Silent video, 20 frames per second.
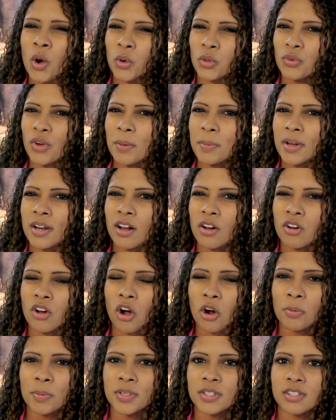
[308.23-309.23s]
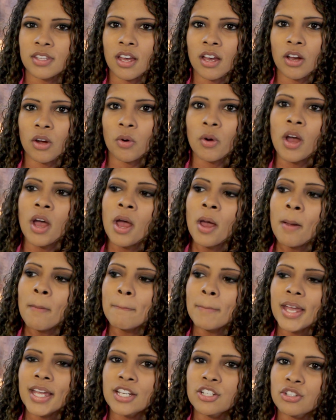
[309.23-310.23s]
With reptile carpets though,
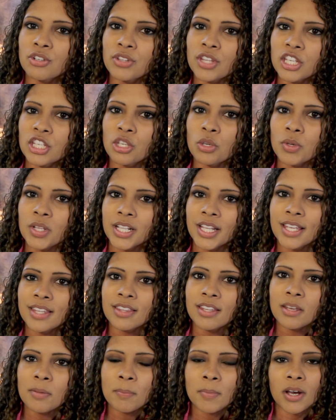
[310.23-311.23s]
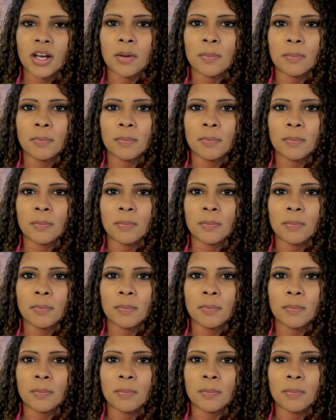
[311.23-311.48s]
make sure that you clean them.